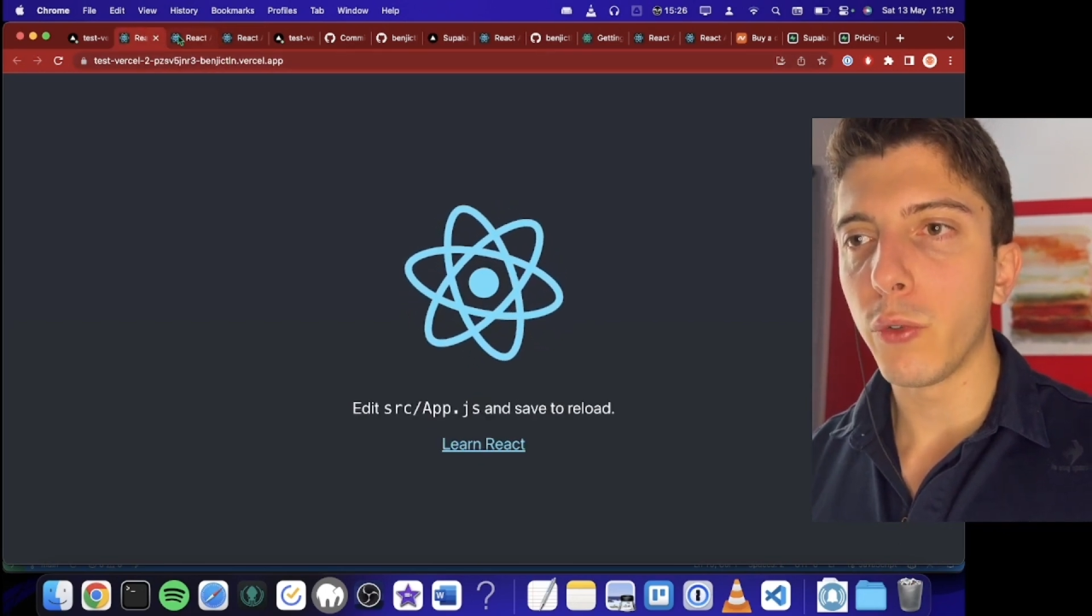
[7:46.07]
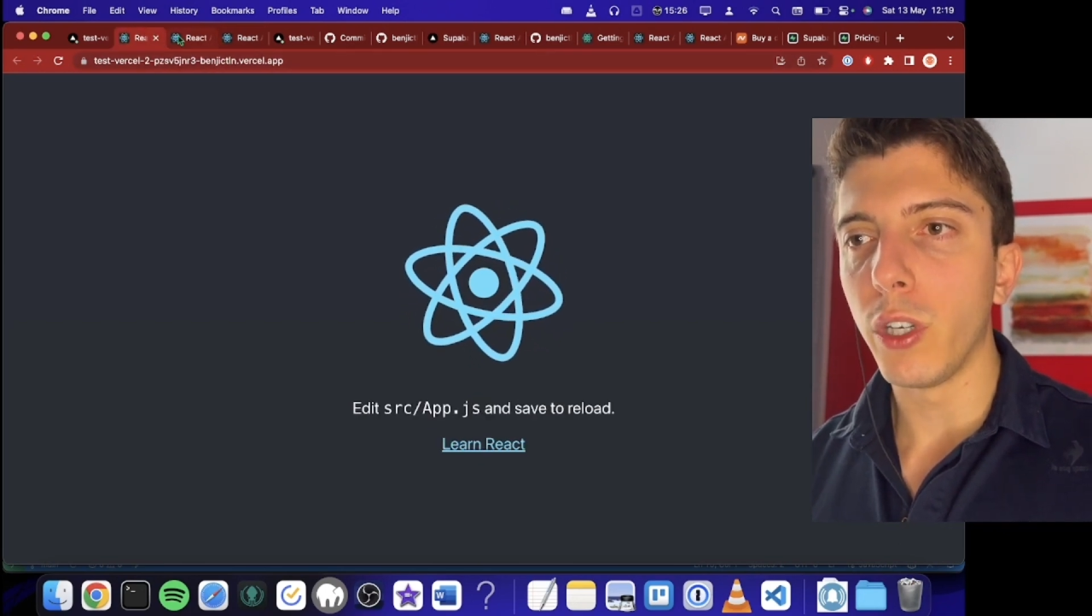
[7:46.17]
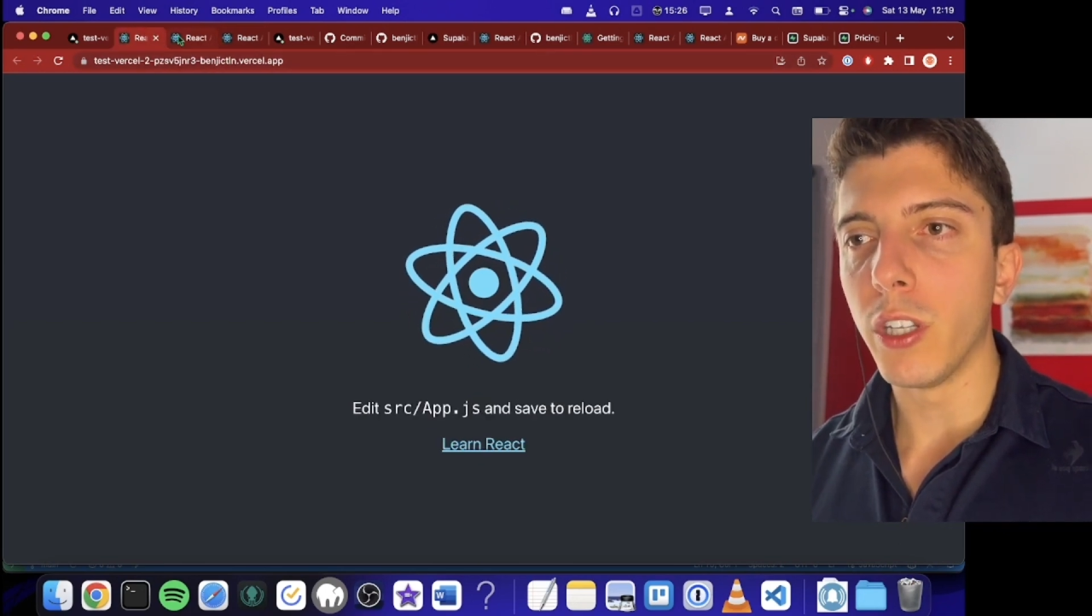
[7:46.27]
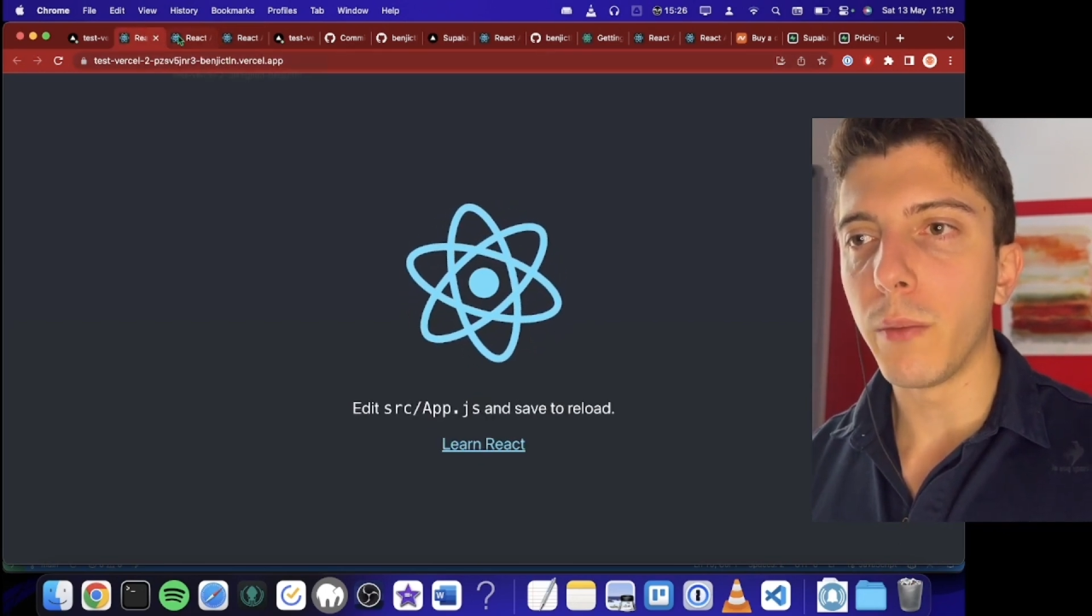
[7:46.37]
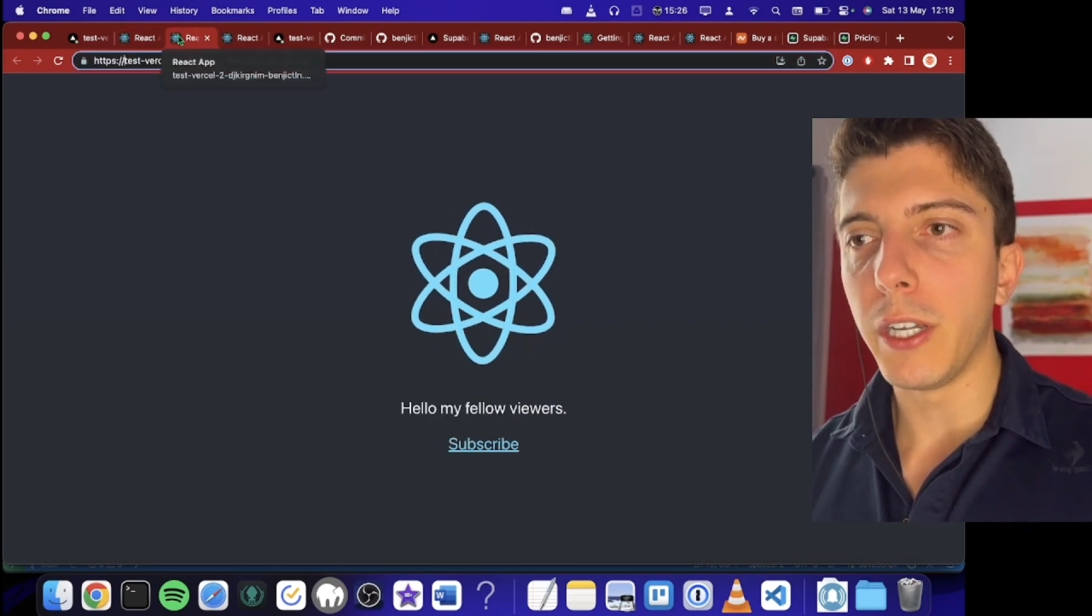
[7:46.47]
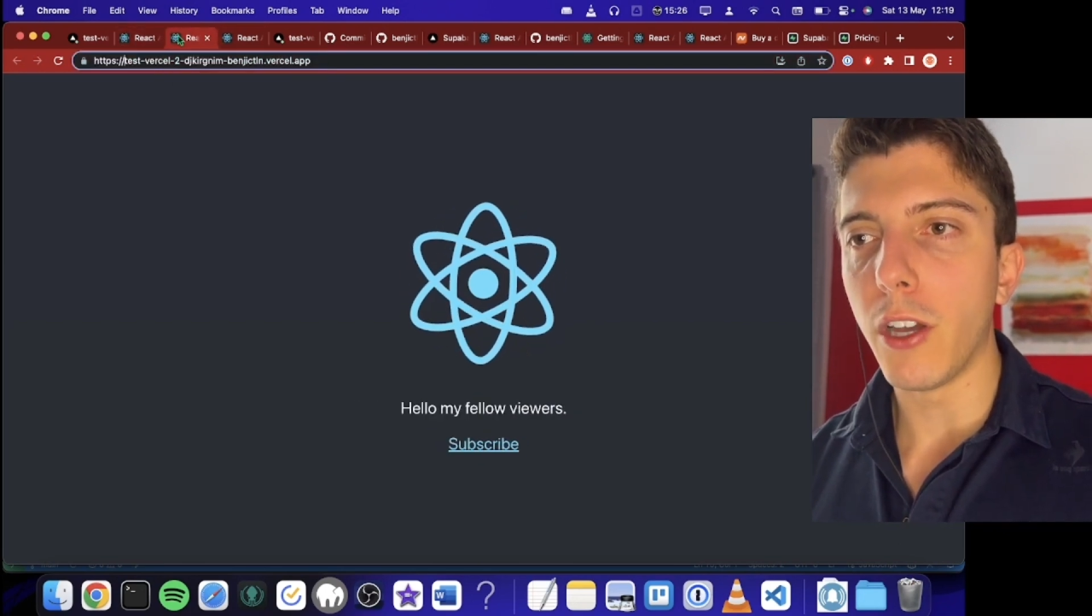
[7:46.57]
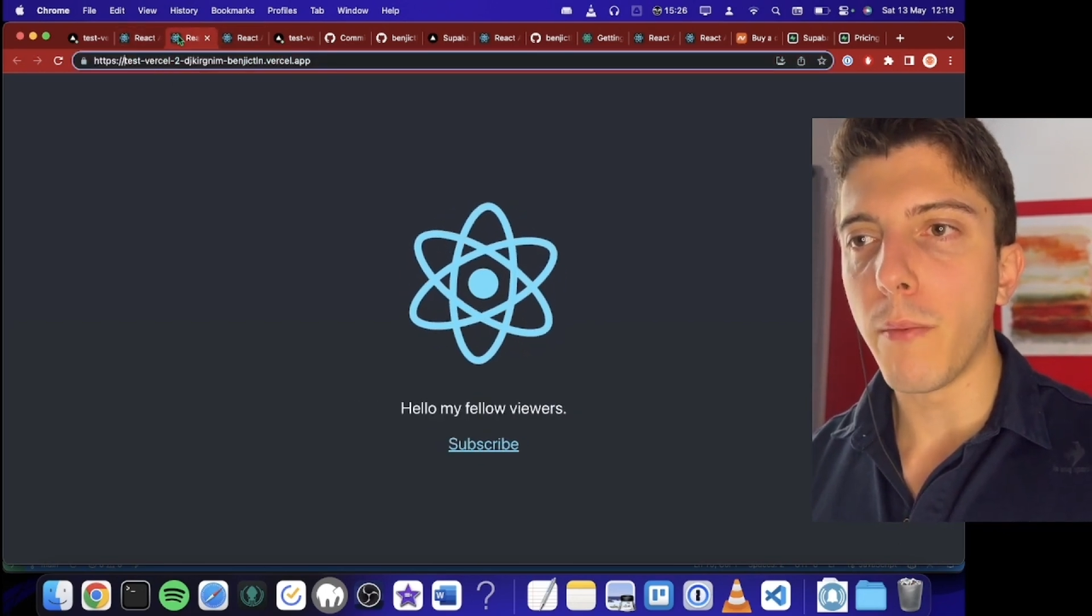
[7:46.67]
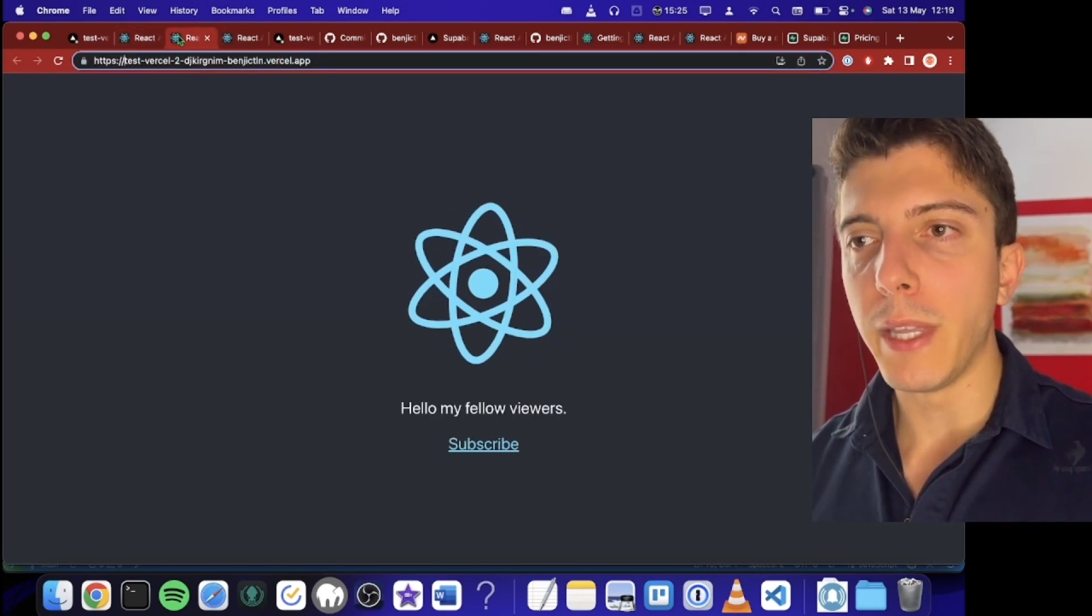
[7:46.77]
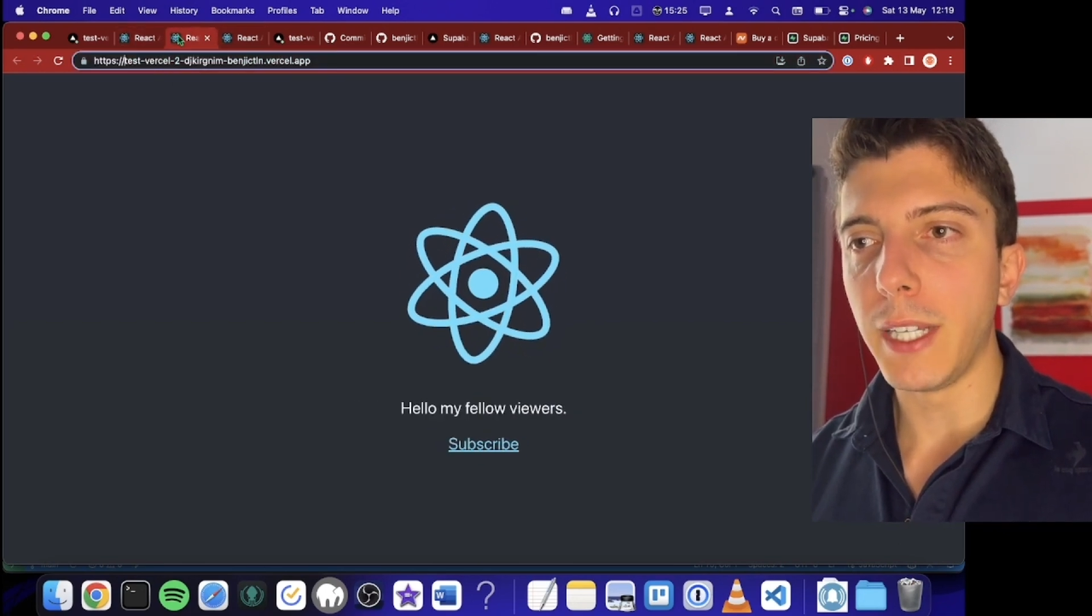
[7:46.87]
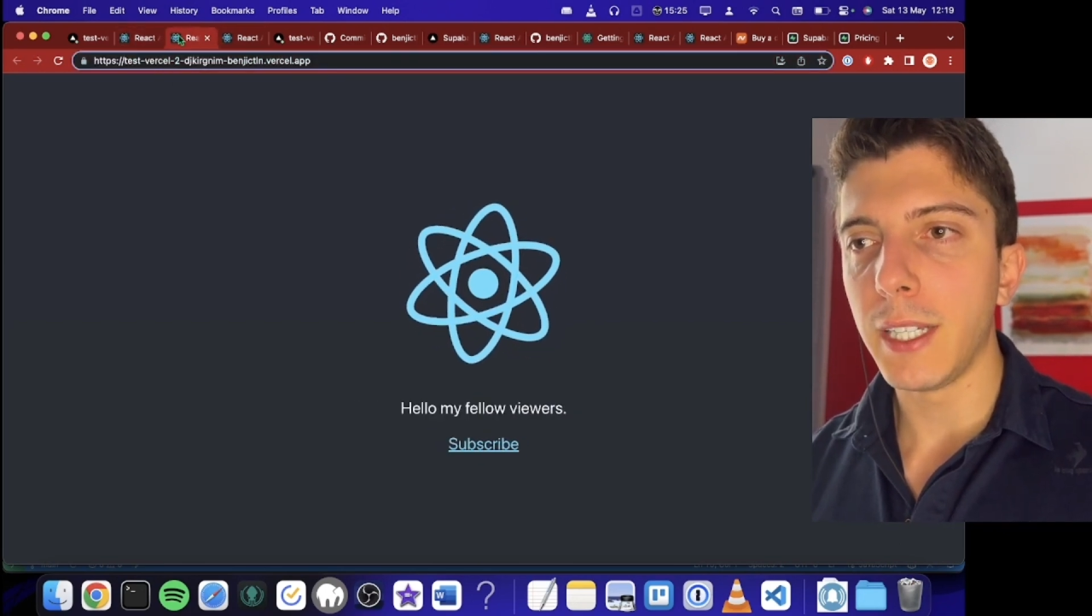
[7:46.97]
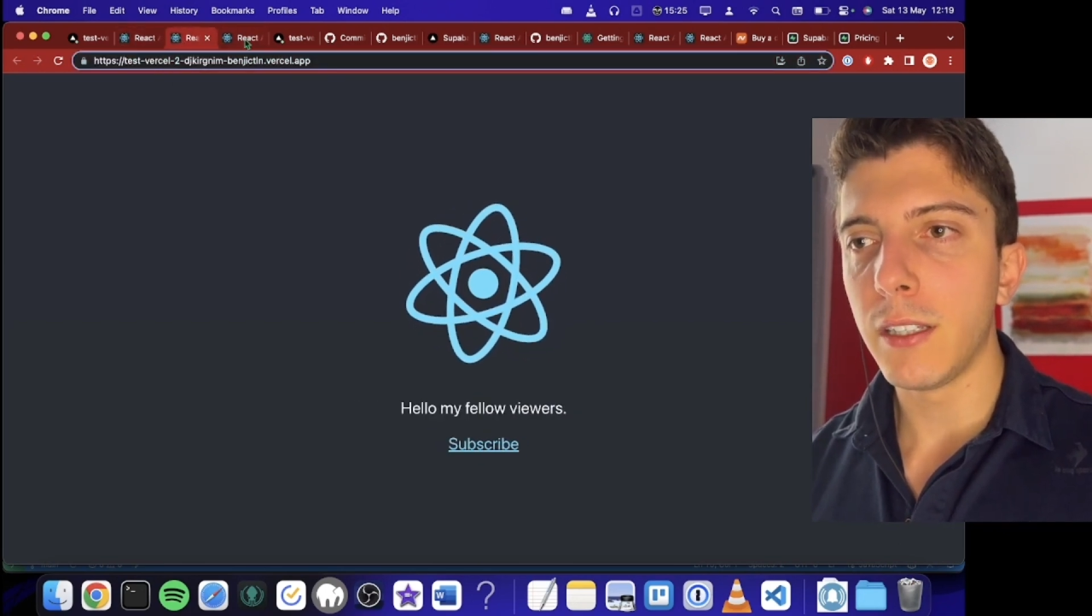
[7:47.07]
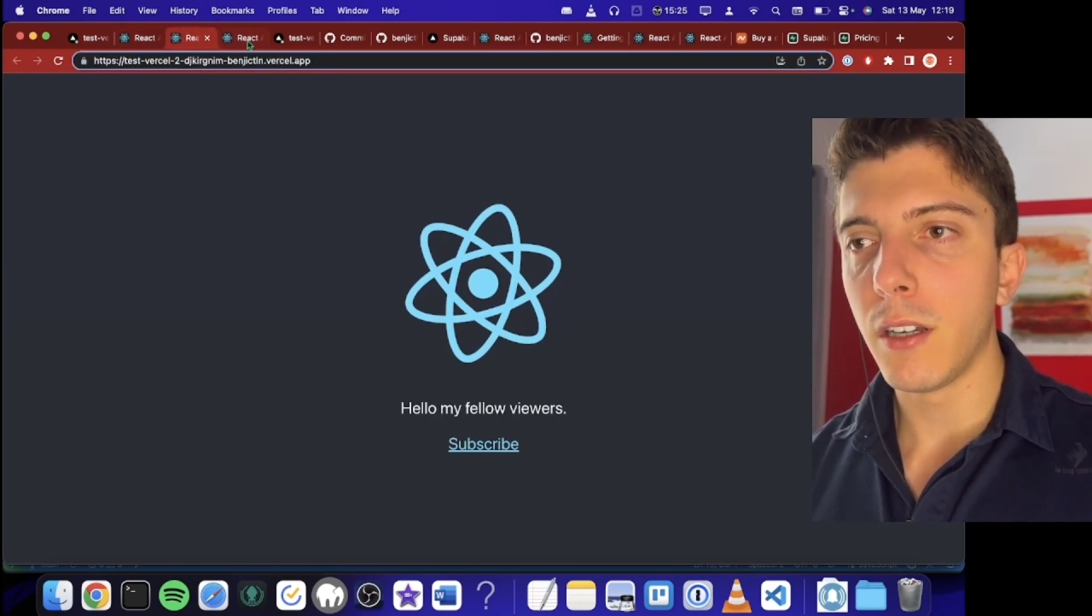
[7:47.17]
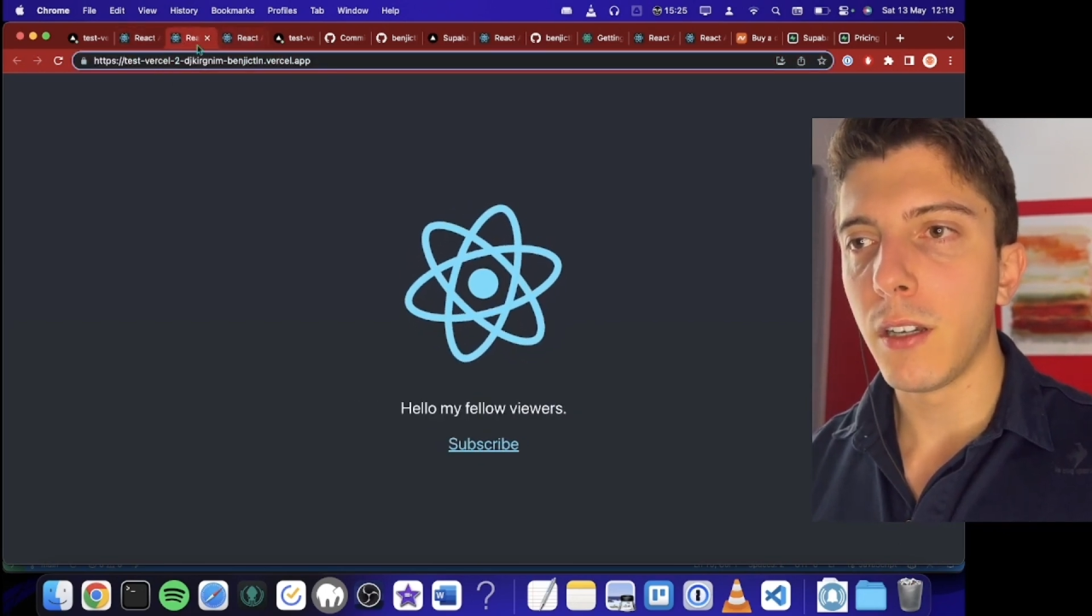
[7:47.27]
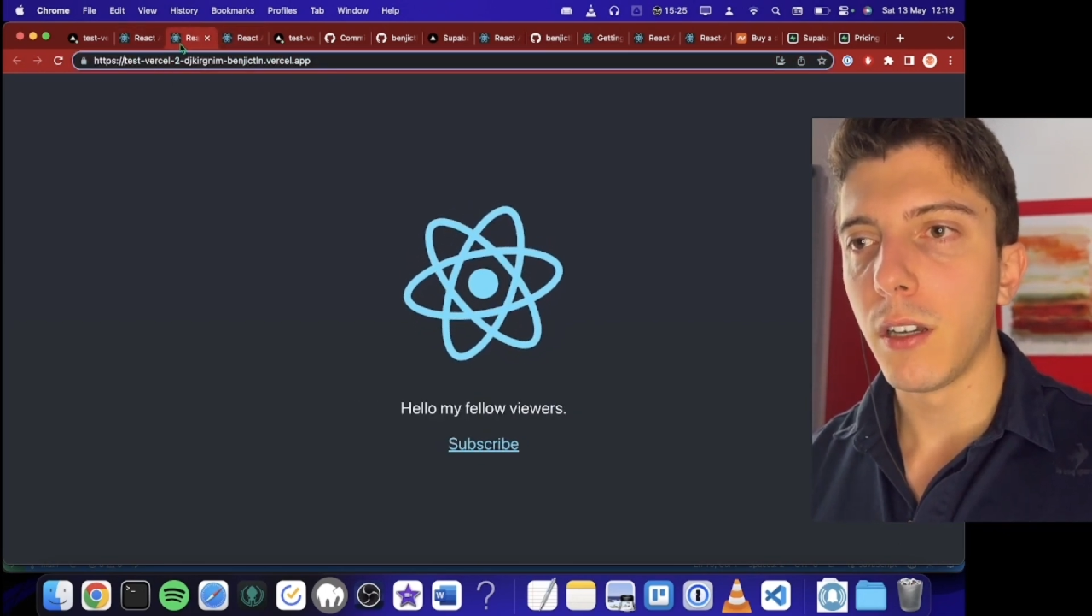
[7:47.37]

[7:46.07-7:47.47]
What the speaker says: will not be updated.